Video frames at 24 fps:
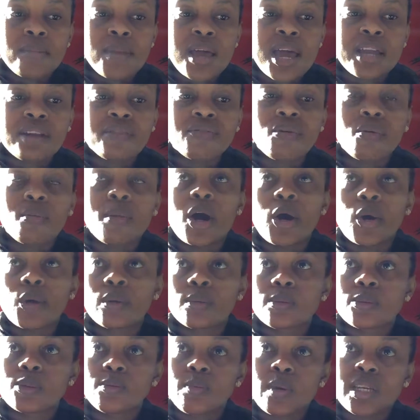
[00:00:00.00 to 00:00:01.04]
And for my
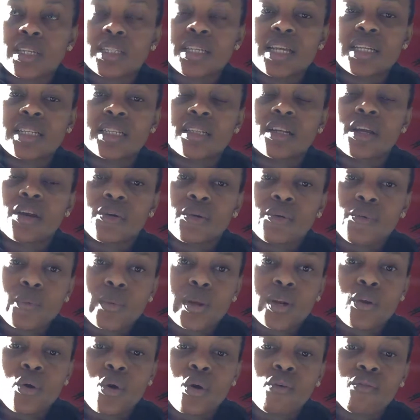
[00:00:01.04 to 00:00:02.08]
home space, I did get
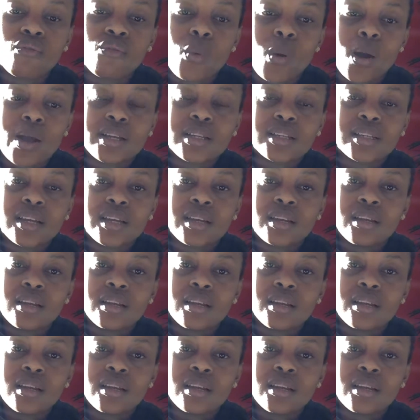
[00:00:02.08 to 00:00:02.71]
rid of what